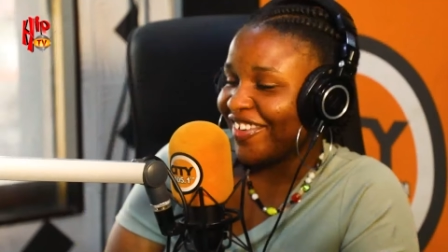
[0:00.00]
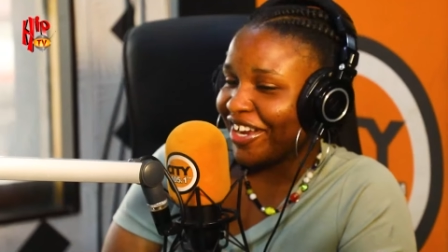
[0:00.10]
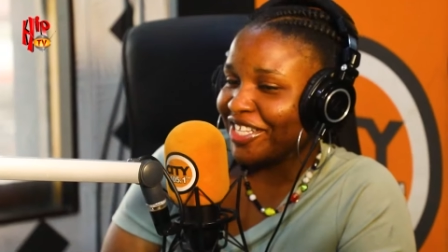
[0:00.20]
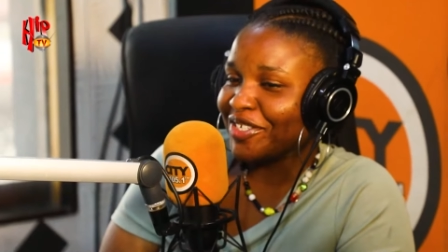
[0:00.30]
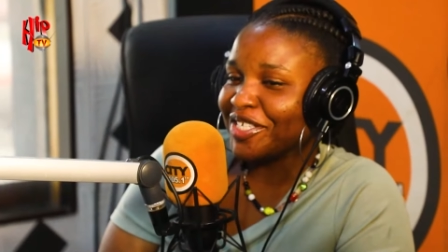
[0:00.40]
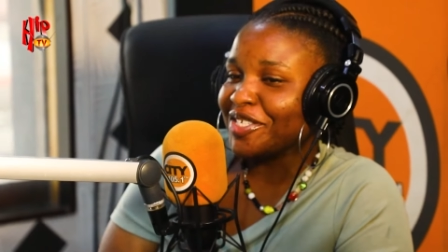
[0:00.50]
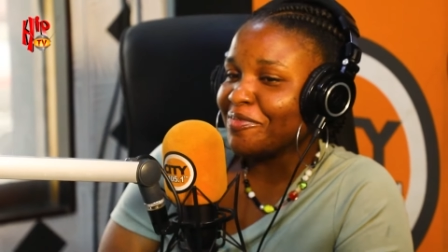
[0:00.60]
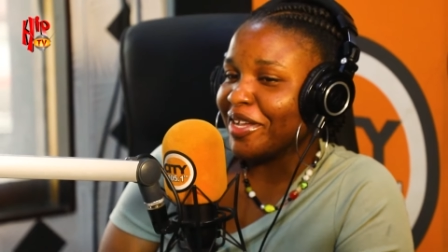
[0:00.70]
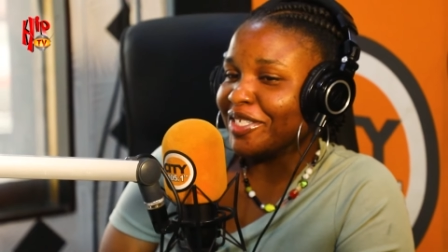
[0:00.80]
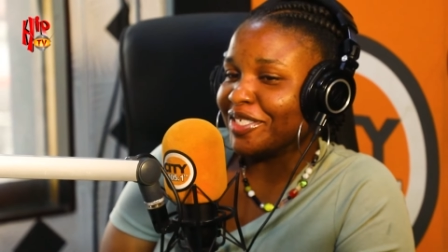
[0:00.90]
All right. So since
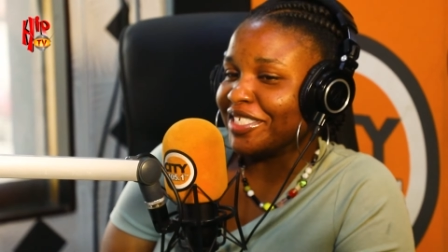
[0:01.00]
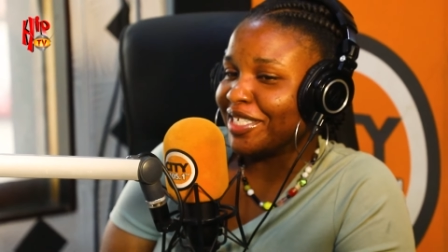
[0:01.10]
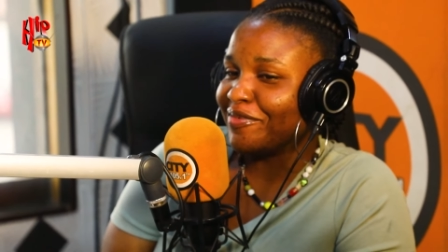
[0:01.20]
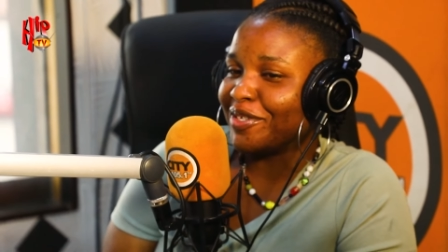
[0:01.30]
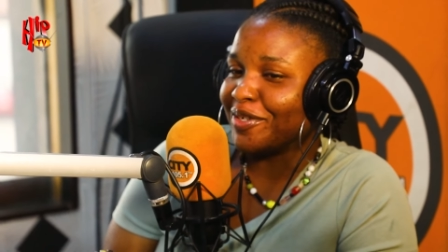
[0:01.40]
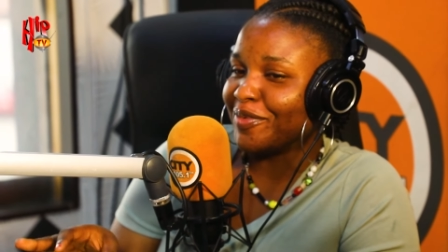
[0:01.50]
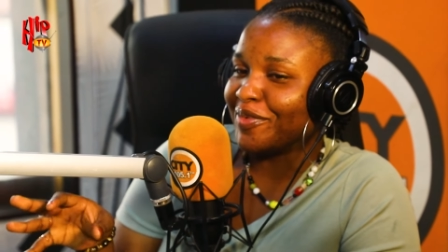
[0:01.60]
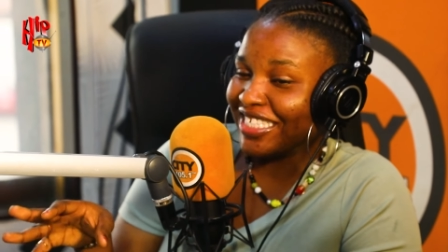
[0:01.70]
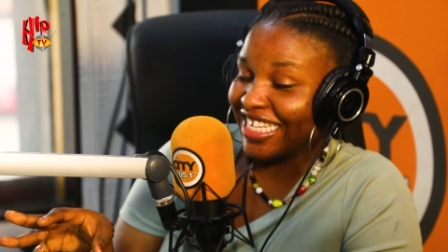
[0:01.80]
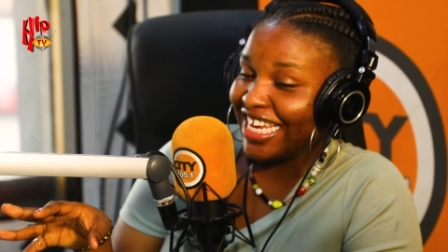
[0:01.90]
you mentioned David Davido,
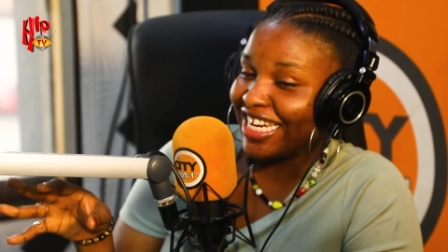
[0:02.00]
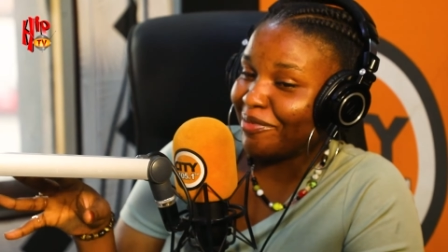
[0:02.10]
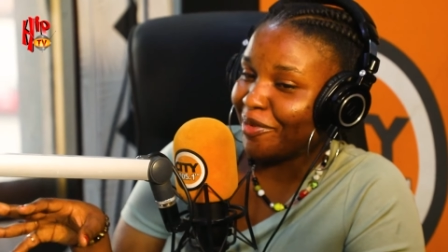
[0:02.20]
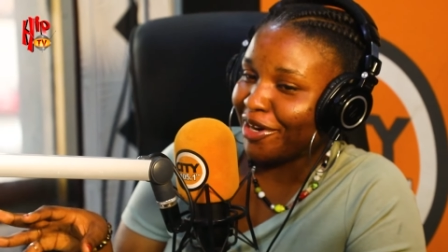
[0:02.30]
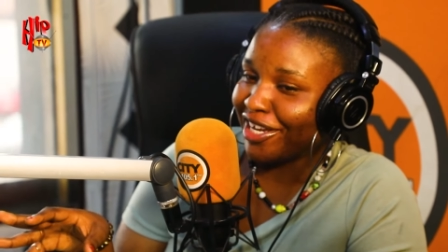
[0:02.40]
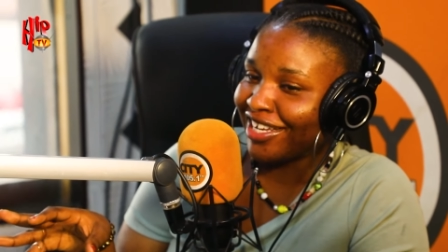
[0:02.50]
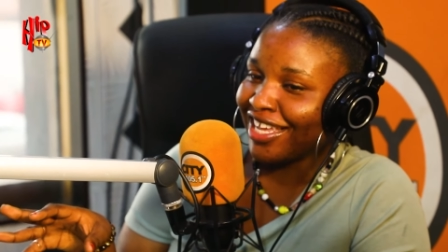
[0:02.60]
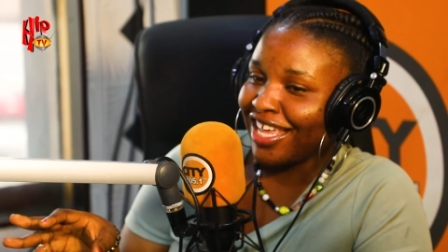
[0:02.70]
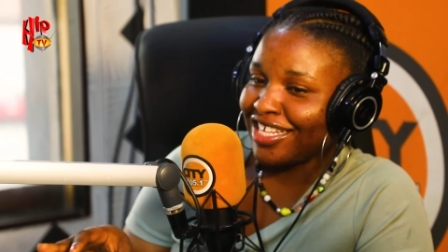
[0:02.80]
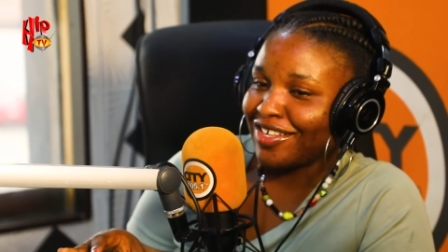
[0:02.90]
Wizkid, and Burna,
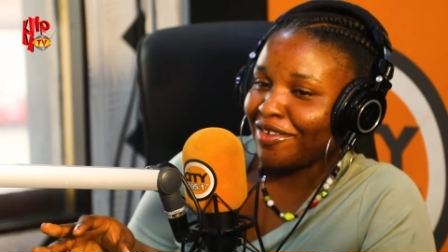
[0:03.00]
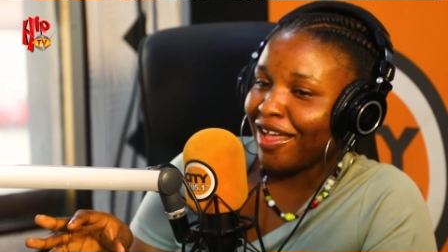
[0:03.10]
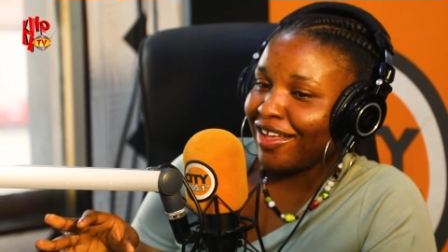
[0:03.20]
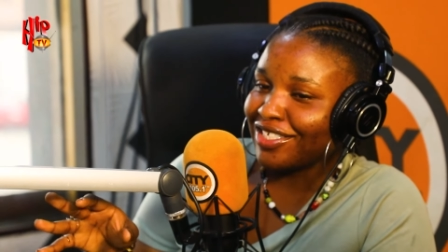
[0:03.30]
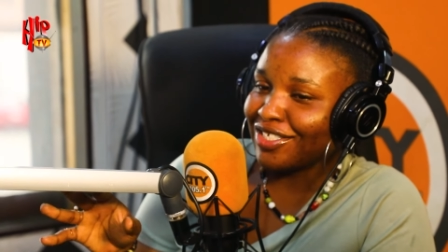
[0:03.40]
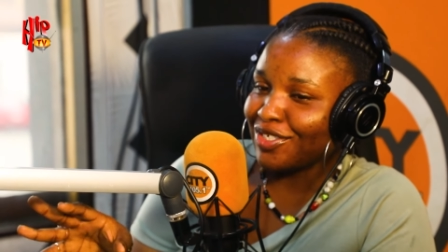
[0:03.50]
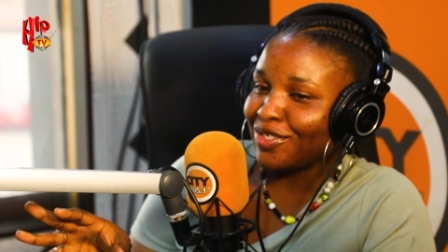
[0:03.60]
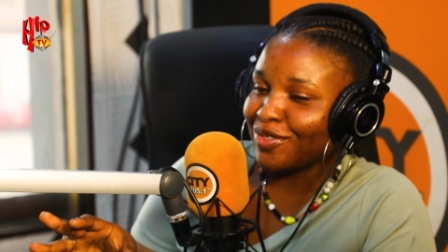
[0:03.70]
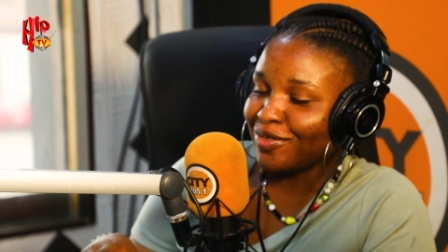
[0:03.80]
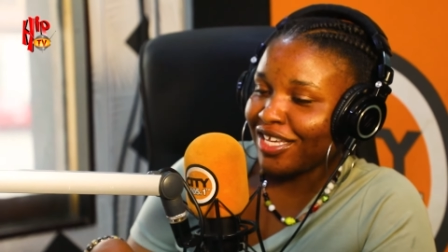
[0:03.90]
yeah. so I'll ask
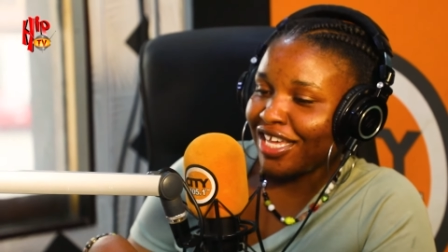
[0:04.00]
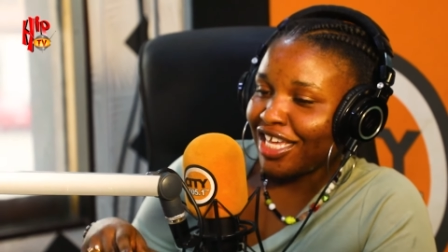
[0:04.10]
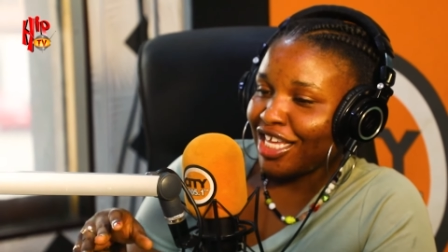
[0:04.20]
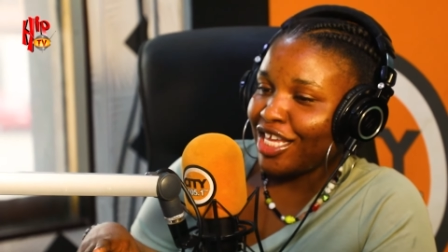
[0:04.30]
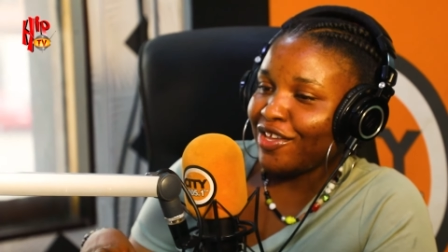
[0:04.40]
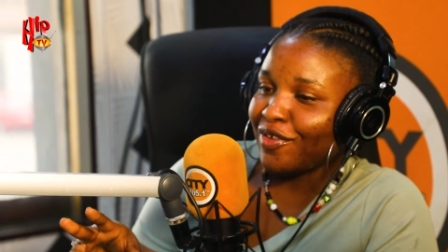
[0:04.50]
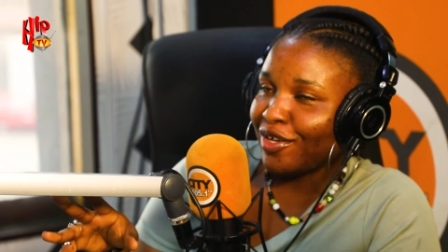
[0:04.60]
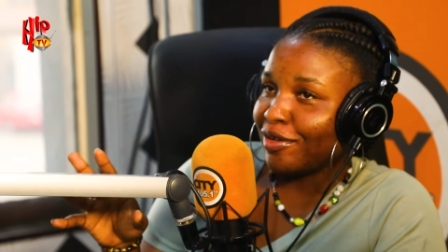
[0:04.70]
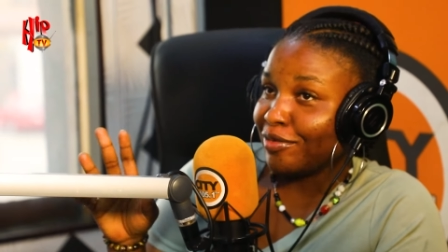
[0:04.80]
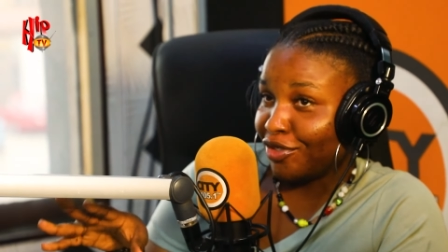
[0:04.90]
you.
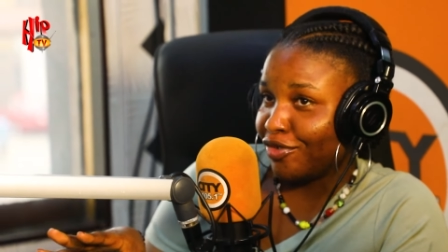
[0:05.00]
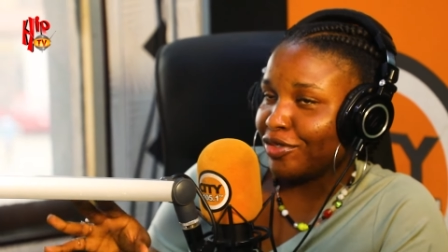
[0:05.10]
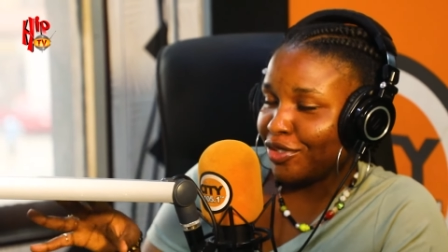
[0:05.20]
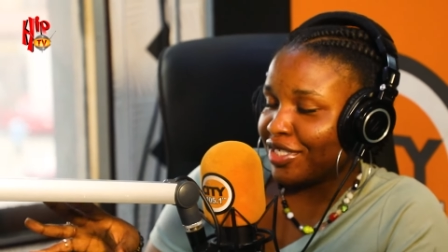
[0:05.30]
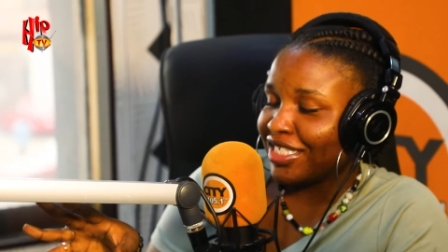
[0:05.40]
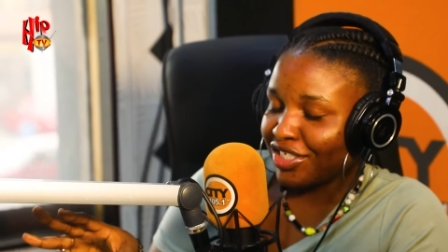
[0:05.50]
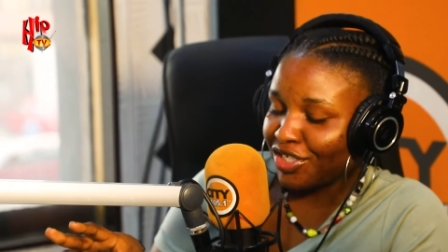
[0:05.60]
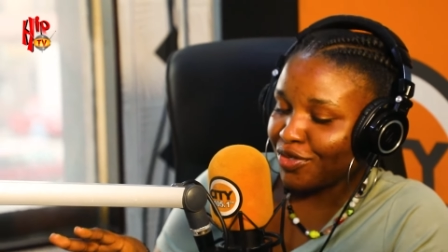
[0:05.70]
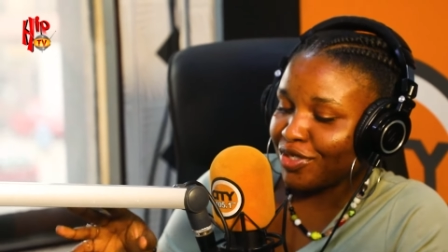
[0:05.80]
Uh, I'll throw this at you.